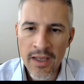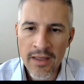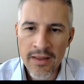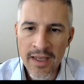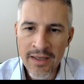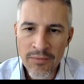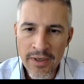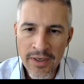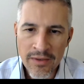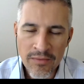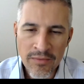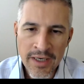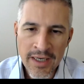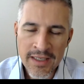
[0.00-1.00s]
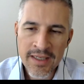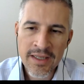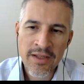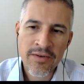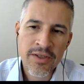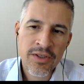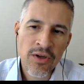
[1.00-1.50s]
then when I see
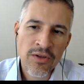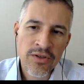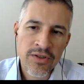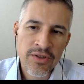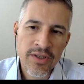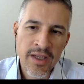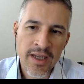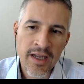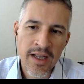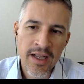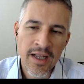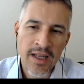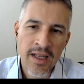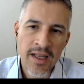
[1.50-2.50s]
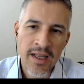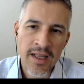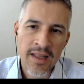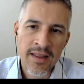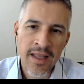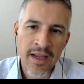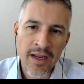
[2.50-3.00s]
the results,
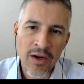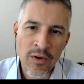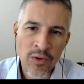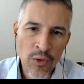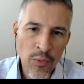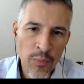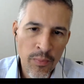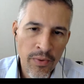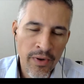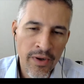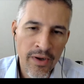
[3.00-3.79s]
they group